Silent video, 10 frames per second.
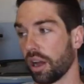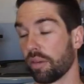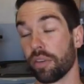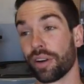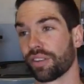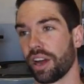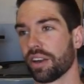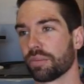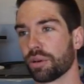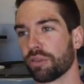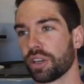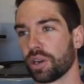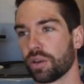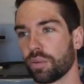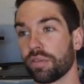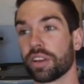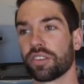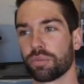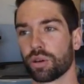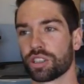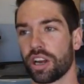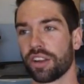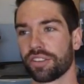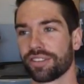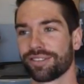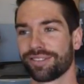I'm very excited to move in. We'll have to get some more shots.